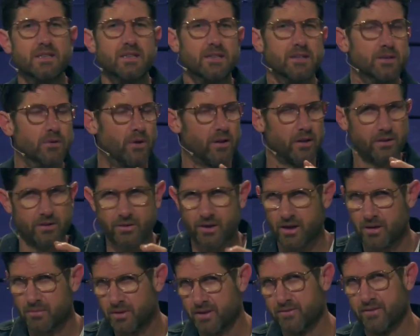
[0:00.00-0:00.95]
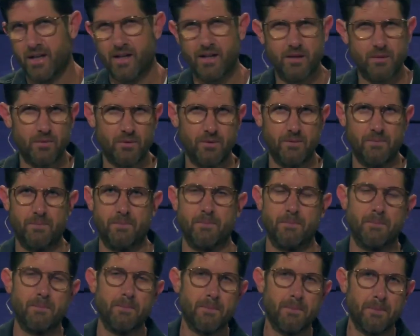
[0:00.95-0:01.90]
You are incredibly valuable.
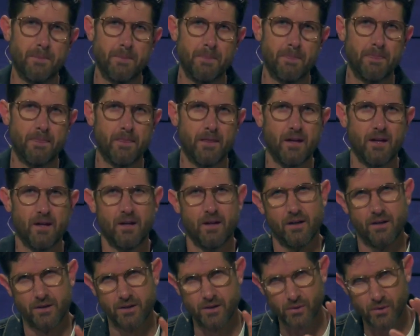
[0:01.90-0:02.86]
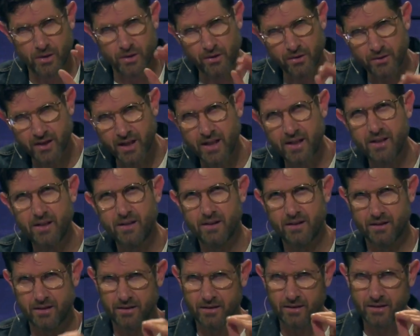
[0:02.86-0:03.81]
You were created
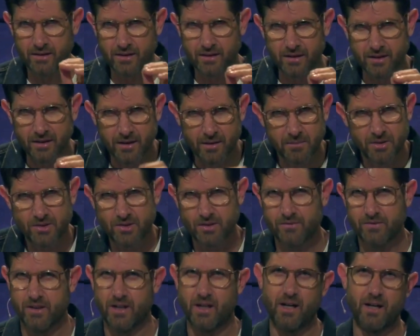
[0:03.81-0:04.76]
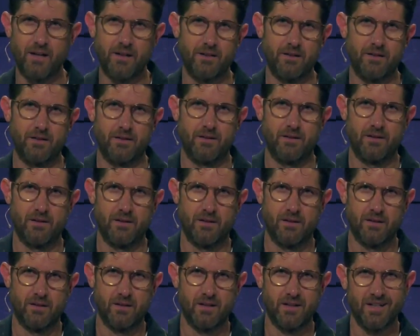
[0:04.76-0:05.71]
in the image of God.
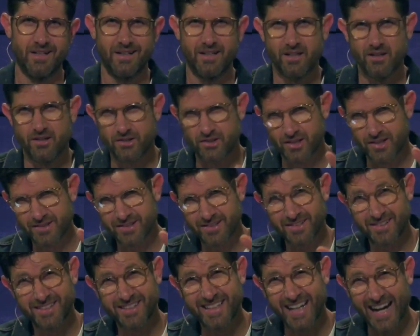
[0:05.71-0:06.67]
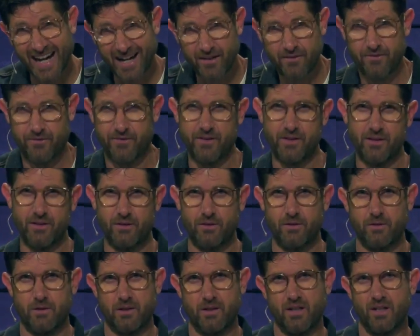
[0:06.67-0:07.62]
Jesus died for you.
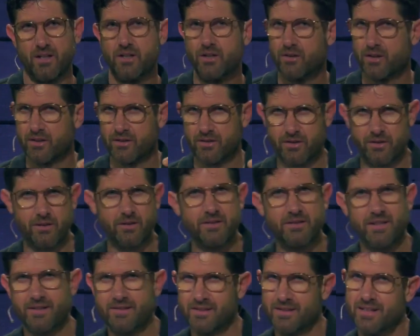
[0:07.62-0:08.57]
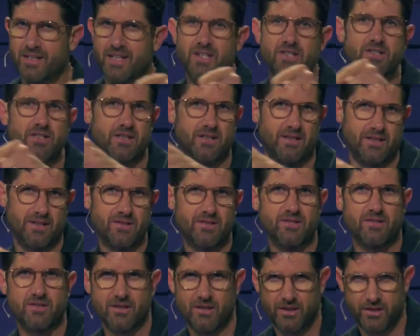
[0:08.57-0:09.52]
Your eternal destination is
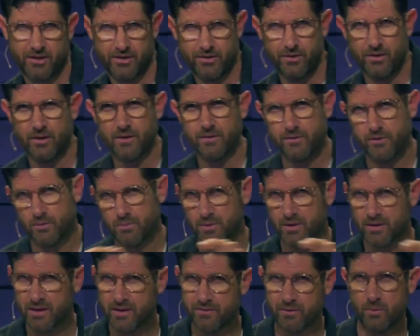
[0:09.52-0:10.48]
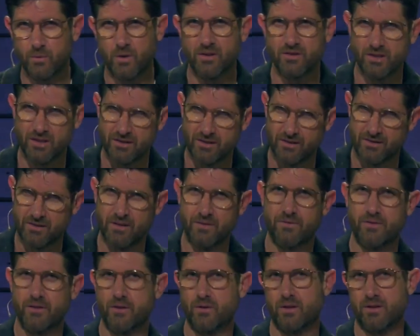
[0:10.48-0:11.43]
secure if you believe in what Jesus did
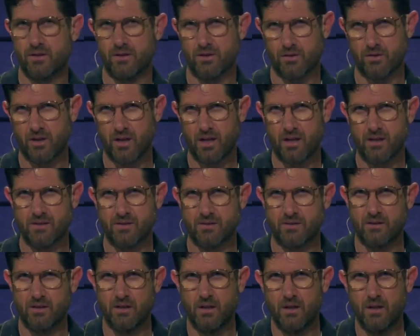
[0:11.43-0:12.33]
for you on the cross.